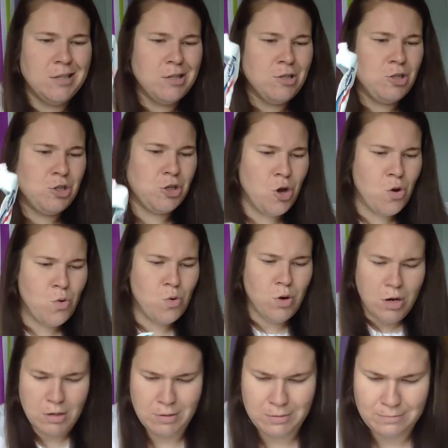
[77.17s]
So,
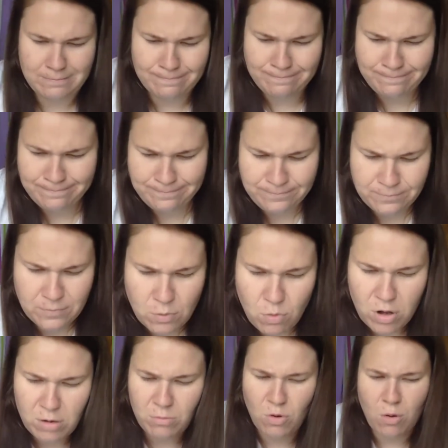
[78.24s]

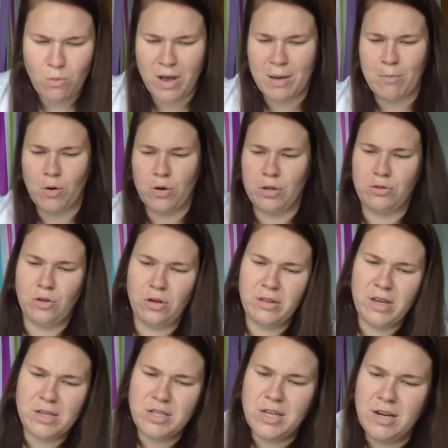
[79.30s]
what way am I going to do
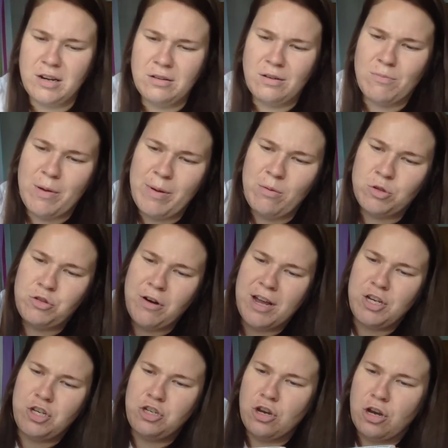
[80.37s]
this here? Maybe we'll try
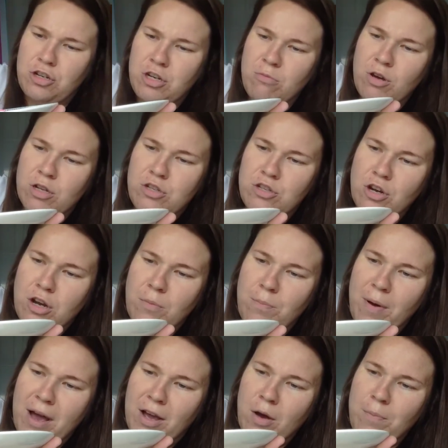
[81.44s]
suction. We could suck it
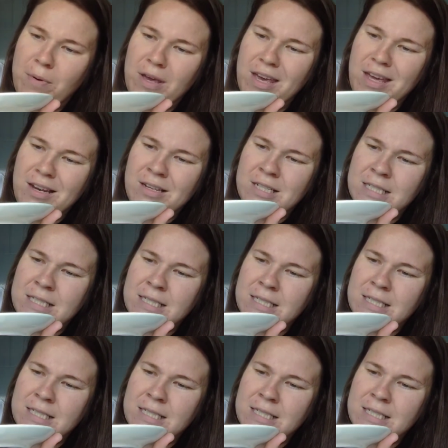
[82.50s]
back up again.